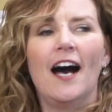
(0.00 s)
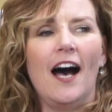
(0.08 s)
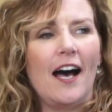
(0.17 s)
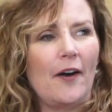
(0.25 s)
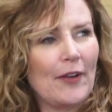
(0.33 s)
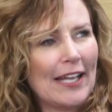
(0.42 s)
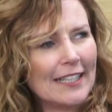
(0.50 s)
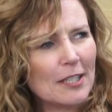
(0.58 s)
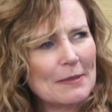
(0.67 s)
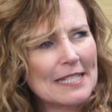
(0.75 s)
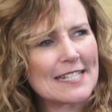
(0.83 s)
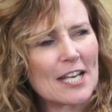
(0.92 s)
Got a little
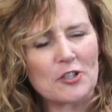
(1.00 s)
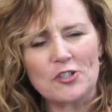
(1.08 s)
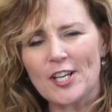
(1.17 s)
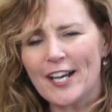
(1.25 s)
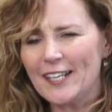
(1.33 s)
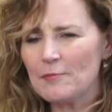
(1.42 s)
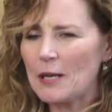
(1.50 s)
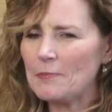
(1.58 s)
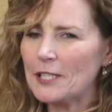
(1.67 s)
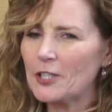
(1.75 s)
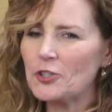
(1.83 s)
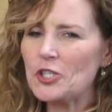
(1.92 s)
bit of sunshine, might
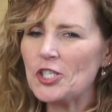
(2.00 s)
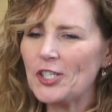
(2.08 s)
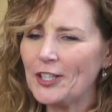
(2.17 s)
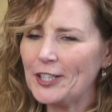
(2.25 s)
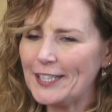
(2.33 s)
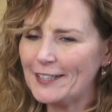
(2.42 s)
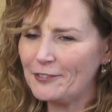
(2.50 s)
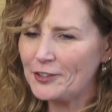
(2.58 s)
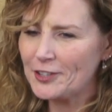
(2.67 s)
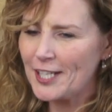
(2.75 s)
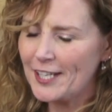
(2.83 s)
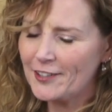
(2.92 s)
be a little chilly if
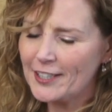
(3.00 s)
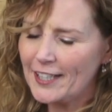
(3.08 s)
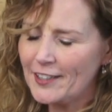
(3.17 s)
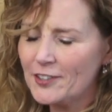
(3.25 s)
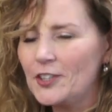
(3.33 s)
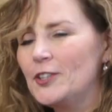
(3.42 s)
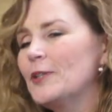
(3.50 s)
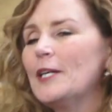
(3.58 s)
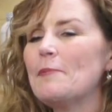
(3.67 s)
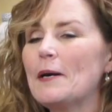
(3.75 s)
you're here in Illinois,